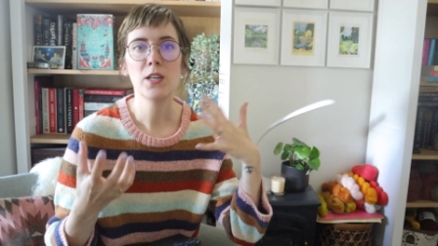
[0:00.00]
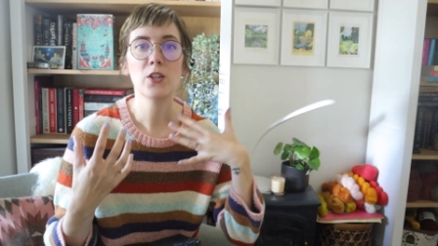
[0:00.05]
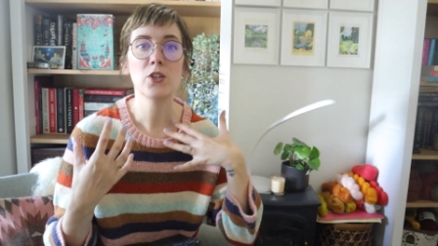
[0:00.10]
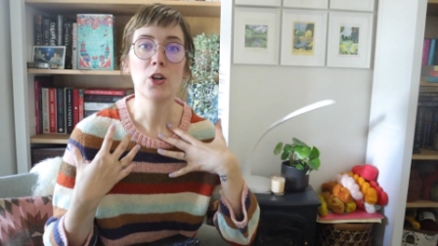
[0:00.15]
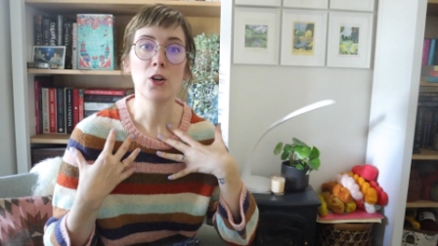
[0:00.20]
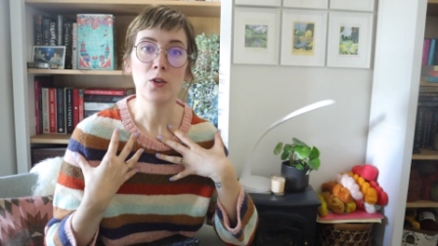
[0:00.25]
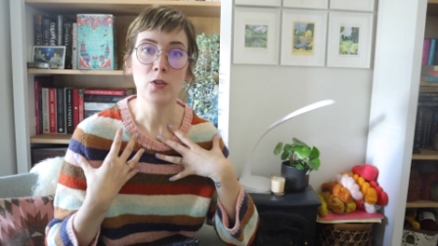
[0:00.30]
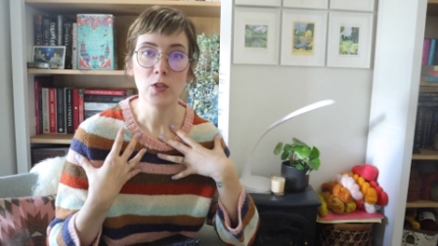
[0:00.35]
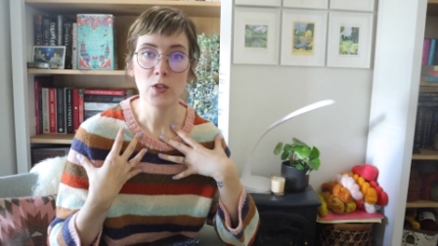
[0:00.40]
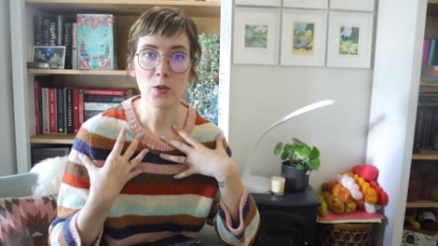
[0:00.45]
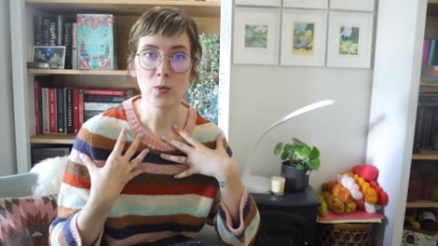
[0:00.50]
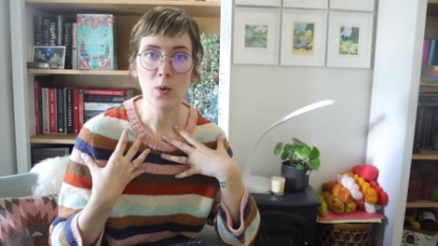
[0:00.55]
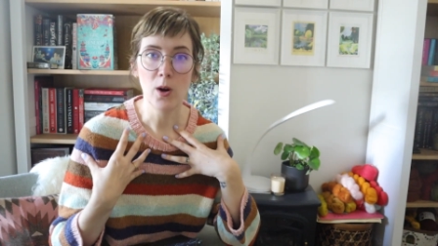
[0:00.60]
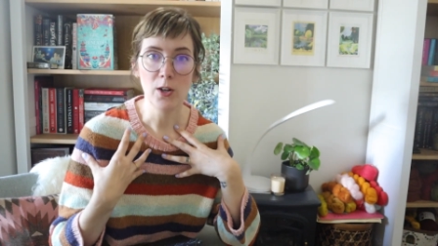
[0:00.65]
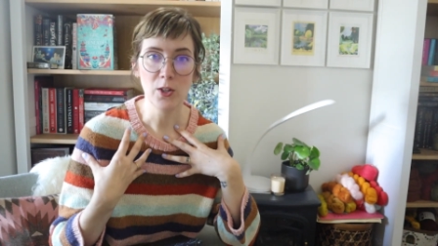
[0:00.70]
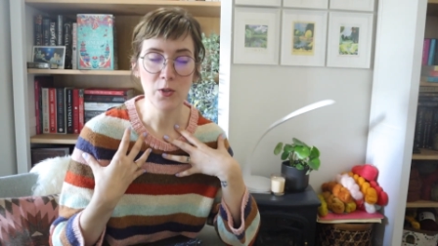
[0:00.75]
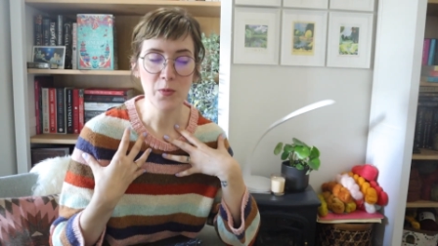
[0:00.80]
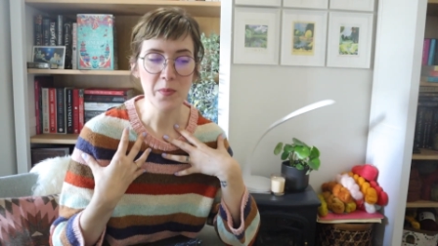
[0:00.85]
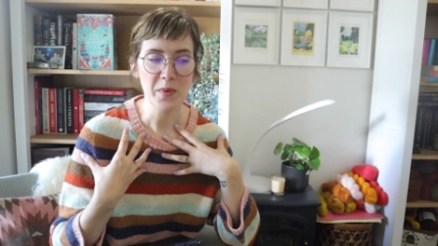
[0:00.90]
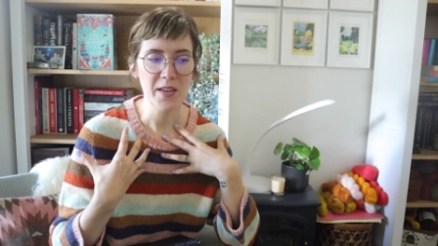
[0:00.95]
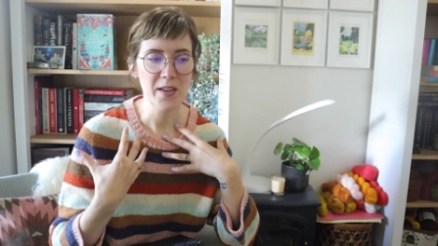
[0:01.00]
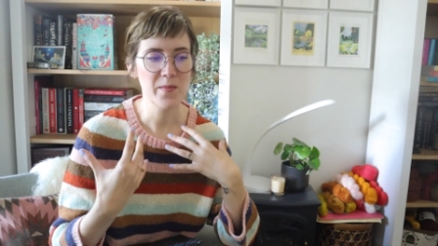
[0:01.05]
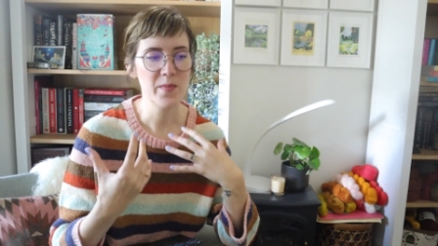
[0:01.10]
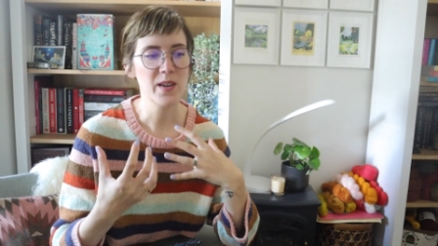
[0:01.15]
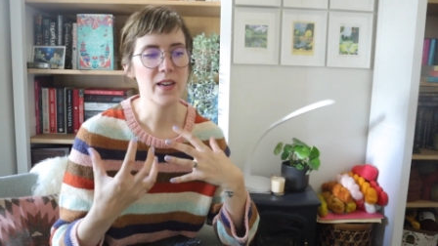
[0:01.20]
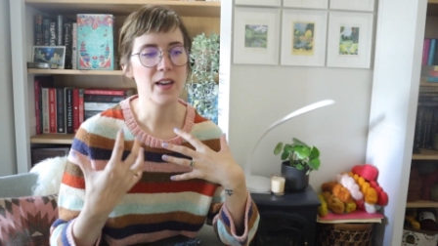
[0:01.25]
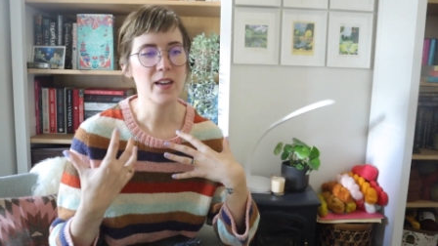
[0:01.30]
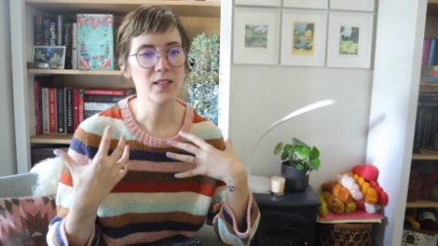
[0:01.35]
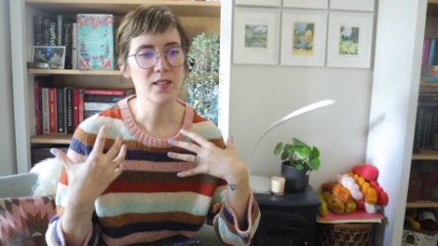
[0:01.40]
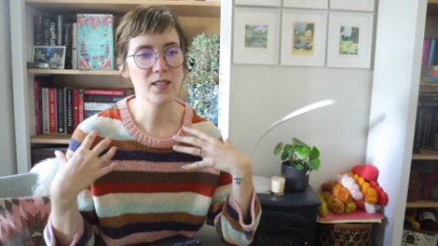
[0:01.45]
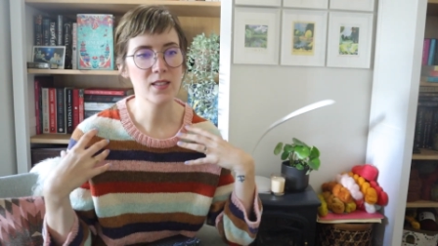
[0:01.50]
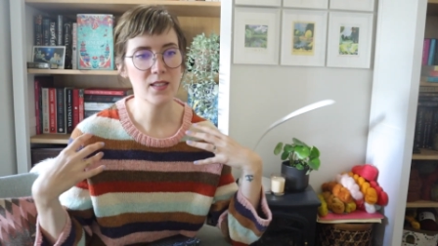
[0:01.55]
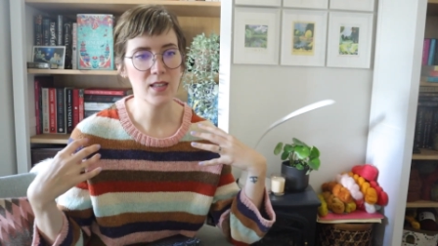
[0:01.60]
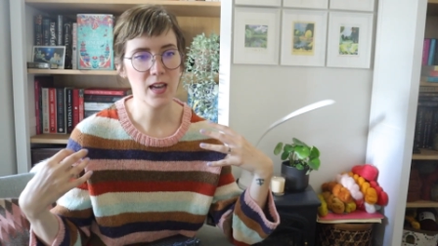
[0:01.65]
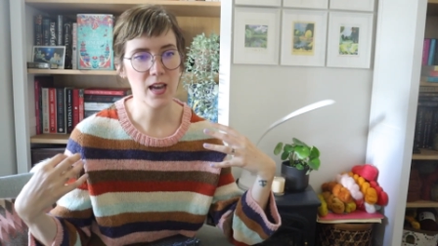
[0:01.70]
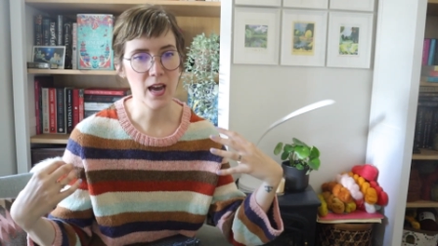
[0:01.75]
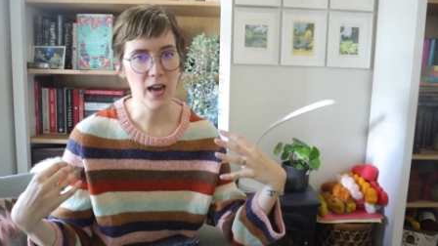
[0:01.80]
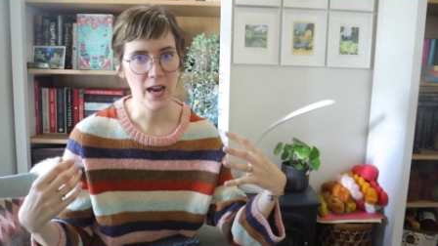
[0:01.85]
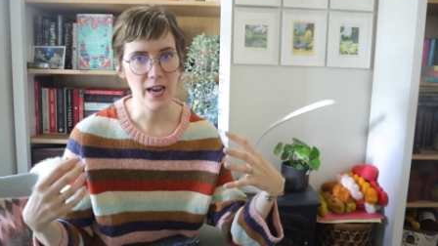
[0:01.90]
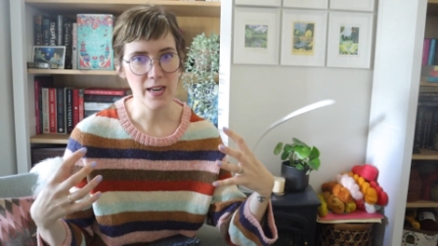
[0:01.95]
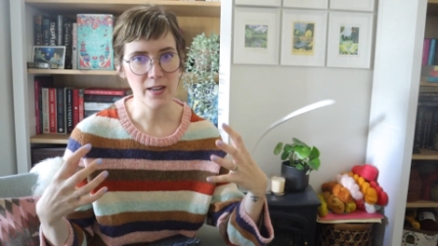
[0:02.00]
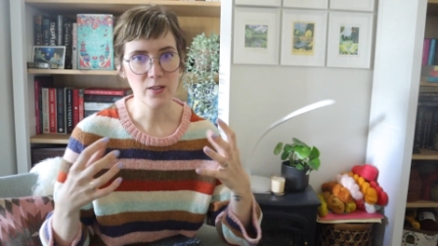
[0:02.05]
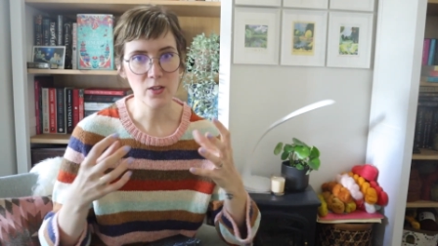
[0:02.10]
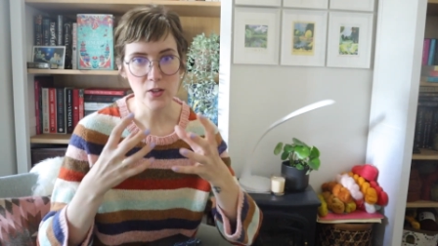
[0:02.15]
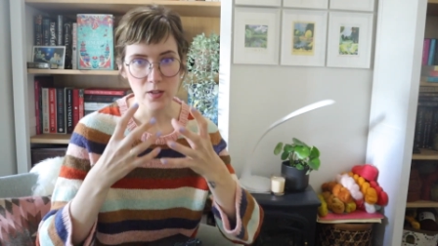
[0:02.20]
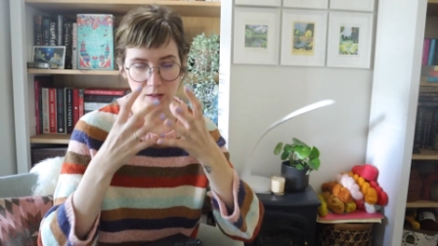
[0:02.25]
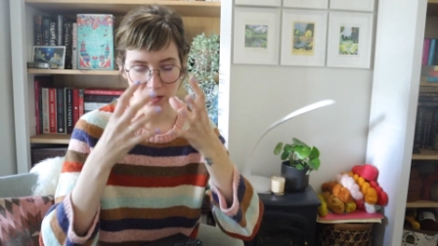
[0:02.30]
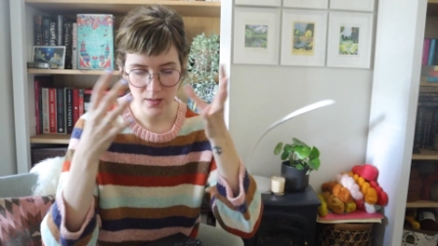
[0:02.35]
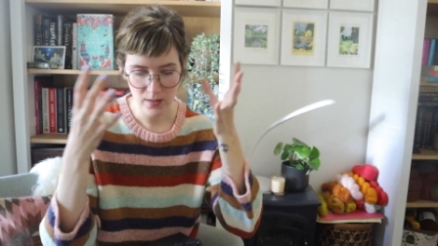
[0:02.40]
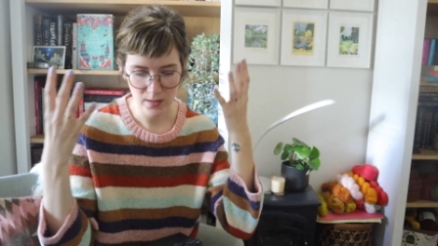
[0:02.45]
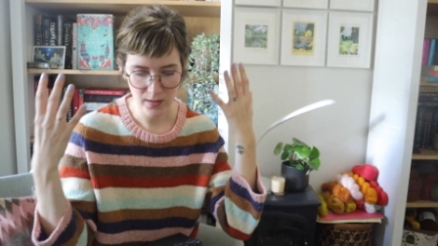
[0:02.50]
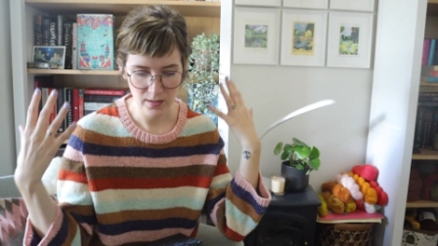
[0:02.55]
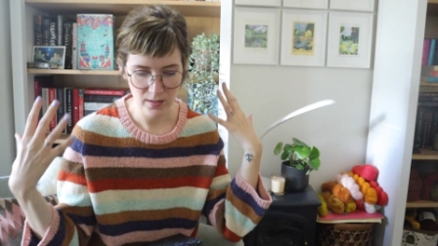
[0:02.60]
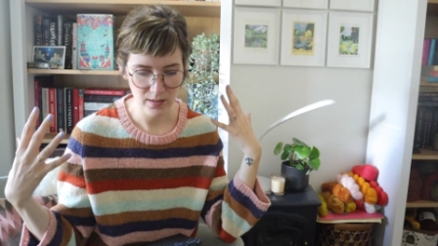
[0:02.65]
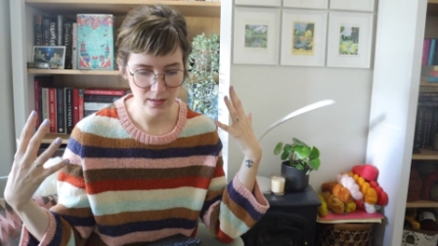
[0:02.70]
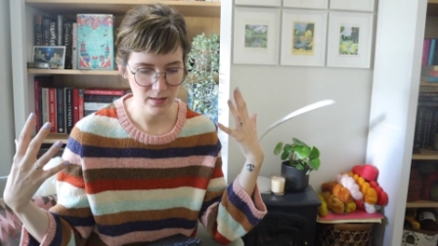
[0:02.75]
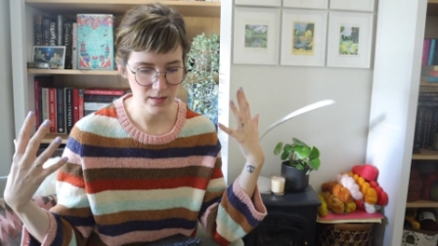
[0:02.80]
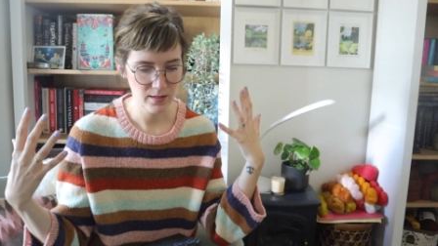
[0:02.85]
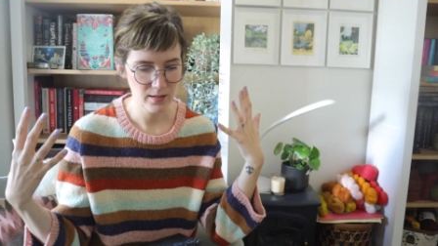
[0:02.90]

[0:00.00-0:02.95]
He turns to watch me because I just